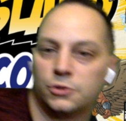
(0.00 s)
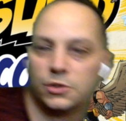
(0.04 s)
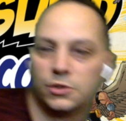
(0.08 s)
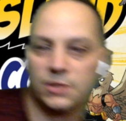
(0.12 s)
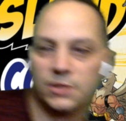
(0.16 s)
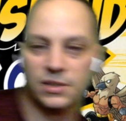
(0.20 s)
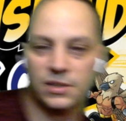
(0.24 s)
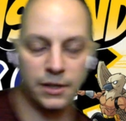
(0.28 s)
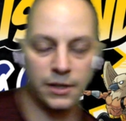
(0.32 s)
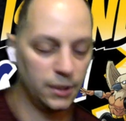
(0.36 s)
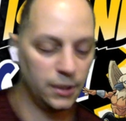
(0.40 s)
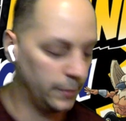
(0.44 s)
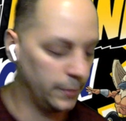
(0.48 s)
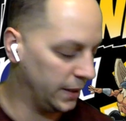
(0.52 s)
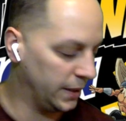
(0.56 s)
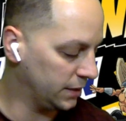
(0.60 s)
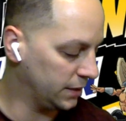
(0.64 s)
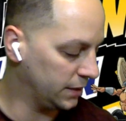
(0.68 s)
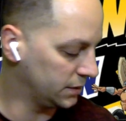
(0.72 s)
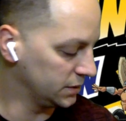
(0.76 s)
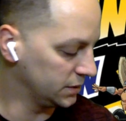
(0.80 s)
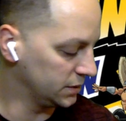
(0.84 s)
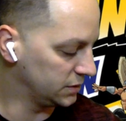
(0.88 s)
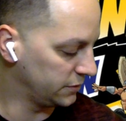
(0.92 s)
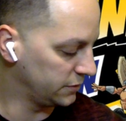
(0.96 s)
was just going to
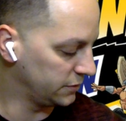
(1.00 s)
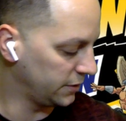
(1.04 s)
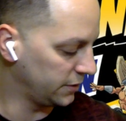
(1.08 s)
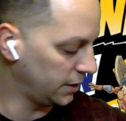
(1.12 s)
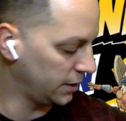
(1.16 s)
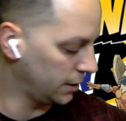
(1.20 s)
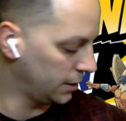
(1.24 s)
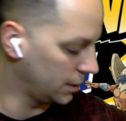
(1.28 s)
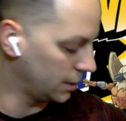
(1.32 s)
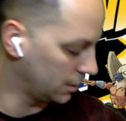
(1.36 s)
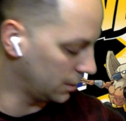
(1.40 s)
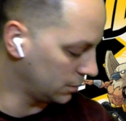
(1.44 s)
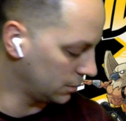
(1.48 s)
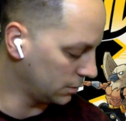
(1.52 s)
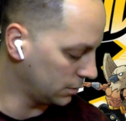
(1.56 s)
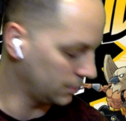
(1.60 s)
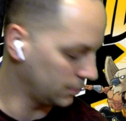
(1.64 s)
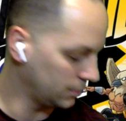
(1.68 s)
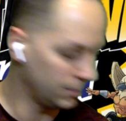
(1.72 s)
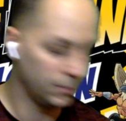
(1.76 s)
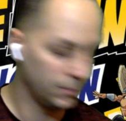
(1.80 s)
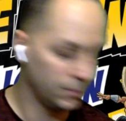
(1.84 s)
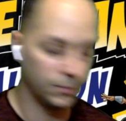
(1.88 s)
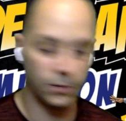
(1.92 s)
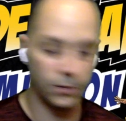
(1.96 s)
make this video
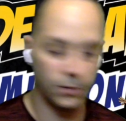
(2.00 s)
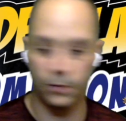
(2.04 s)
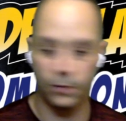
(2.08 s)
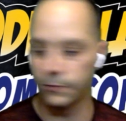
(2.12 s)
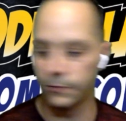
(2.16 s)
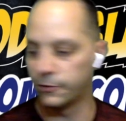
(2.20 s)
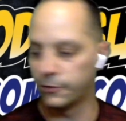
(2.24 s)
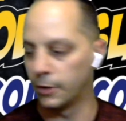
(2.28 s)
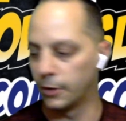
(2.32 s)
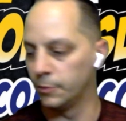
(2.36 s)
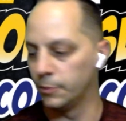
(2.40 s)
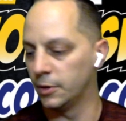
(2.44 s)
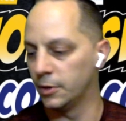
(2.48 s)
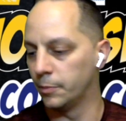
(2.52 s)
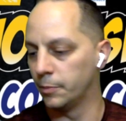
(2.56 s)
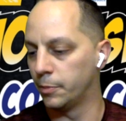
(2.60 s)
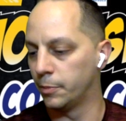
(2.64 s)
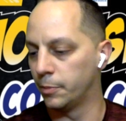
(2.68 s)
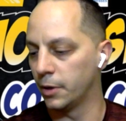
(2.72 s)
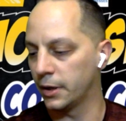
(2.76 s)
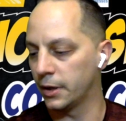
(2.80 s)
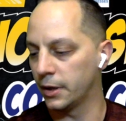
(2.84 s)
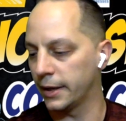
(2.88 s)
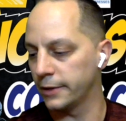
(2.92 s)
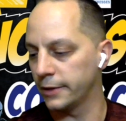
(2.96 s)
from the
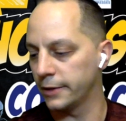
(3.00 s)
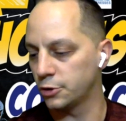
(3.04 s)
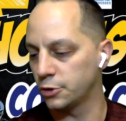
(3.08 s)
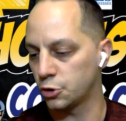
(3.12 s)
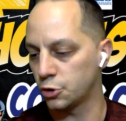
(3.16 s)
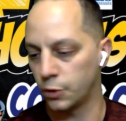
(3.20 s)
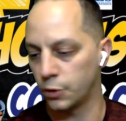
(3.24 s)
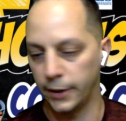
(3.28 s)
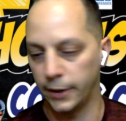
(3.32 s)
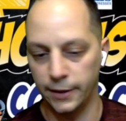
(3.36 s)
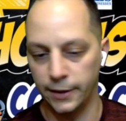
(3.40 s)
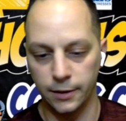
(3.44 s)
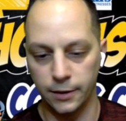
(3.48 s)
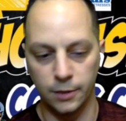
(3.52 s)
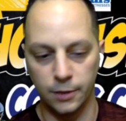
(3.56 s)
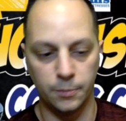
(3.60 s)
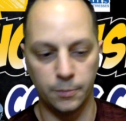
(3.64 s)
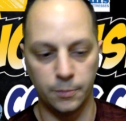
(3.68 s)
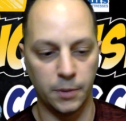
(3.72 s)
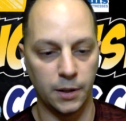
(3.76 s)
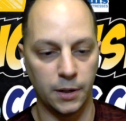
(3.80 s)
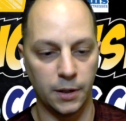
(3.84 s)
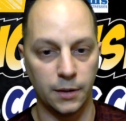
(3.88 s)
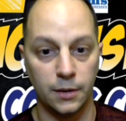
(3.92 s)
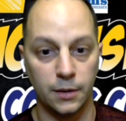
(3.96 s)
book I
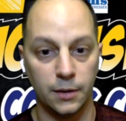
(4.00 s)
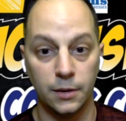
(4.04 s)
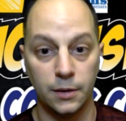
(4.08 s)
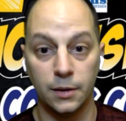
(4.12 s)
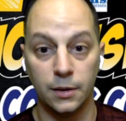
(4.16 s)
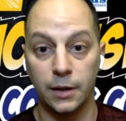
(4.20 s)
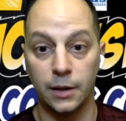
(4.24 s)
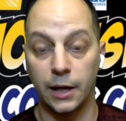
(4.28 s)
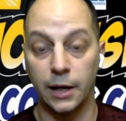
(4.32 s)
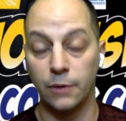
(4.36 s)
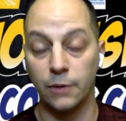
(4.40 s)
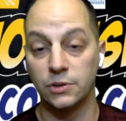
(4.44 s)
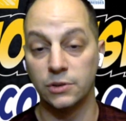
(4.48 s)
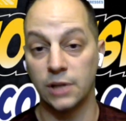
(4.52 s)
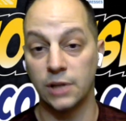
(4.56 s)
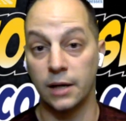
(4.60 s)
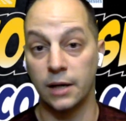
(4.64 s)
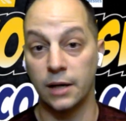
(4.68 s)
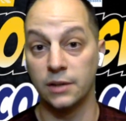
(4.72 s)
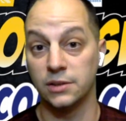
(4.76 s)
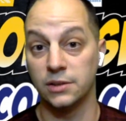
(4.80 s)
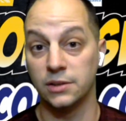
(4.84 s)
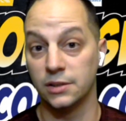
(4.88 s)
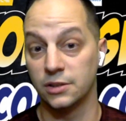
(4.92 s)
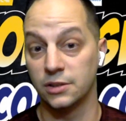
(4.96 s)
traded, but I was
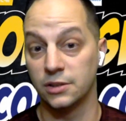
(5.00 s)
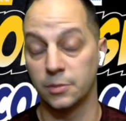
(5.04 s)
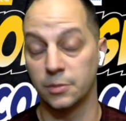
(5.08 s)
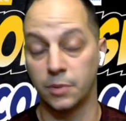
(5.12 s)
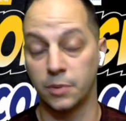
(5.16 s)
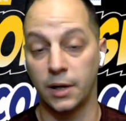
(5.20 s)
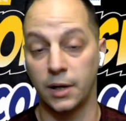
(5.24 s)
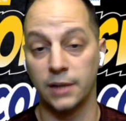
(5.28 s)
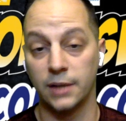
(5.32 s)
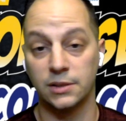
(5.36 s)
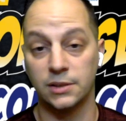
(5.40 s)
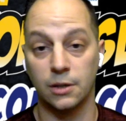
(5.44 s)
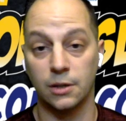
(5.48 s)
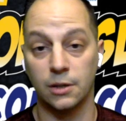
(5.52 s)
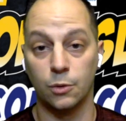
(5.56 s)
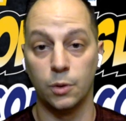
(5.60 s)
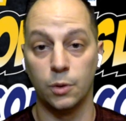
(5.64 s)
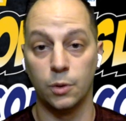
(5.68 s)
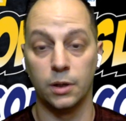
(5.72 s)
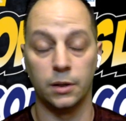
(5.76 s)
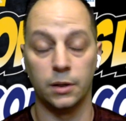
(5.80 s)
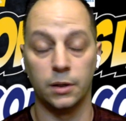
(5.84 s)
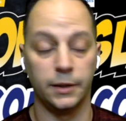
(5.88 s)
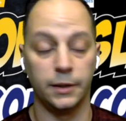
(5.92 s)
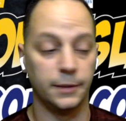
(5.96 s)
honestly surprised how
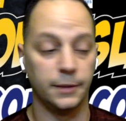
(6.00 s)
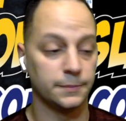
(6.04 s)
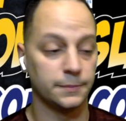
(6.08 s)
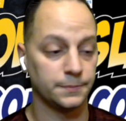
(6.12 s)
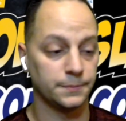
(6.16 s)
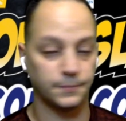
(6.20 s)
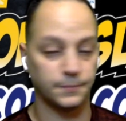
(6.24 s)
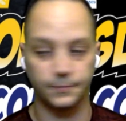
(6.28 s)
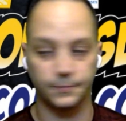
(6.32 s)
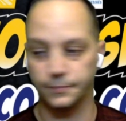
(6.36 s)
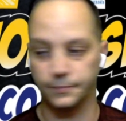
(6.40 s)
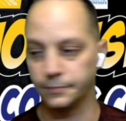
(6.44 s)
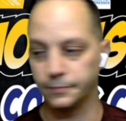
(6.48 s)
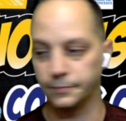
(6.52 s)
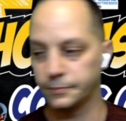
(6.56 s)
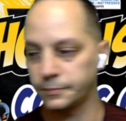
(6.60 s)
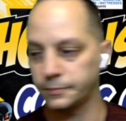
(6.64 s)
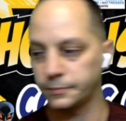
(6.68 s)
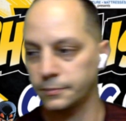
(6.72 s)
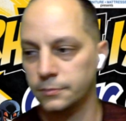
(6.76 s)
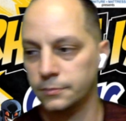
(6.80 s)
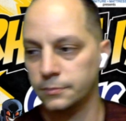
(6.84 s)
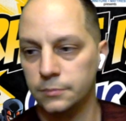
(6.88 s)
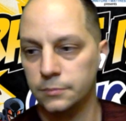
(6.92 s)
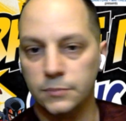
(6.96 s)
quickly
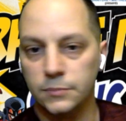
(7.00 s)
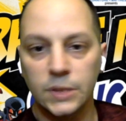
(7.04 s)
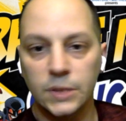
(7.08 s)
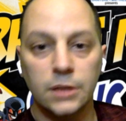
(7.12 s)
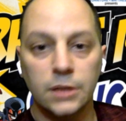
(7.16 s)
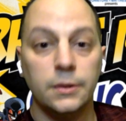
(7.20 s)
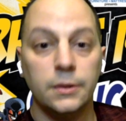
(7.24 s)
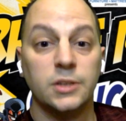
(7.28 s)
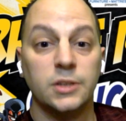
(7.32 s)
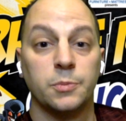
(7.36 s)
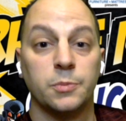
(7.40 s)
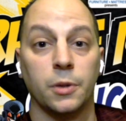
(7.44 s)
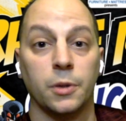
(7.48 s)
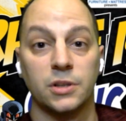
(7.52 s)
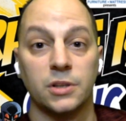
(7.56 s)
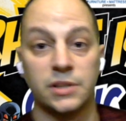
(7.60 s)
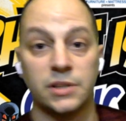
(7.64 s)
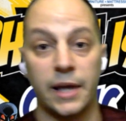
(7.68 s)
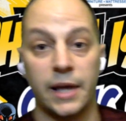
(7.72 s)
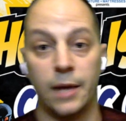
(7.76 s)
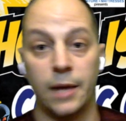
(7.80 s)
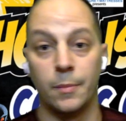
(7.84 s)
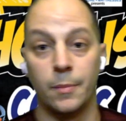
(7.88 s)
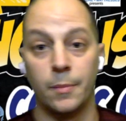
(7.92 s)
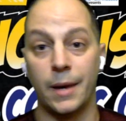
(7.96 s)
these
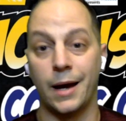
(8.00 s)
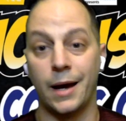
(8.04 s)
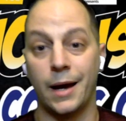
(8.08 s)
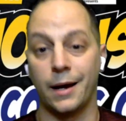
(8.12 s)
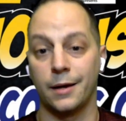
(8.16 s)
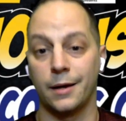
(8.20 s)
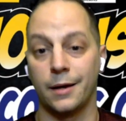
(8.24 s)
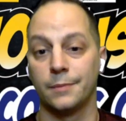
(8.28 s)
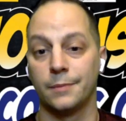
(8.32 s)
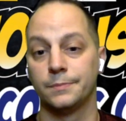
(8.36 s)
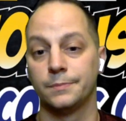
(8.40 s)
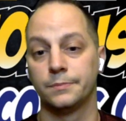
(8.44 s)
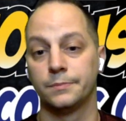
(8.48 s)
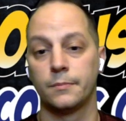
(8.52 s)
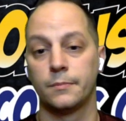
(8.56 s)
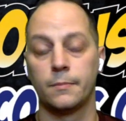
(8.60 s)
books came back.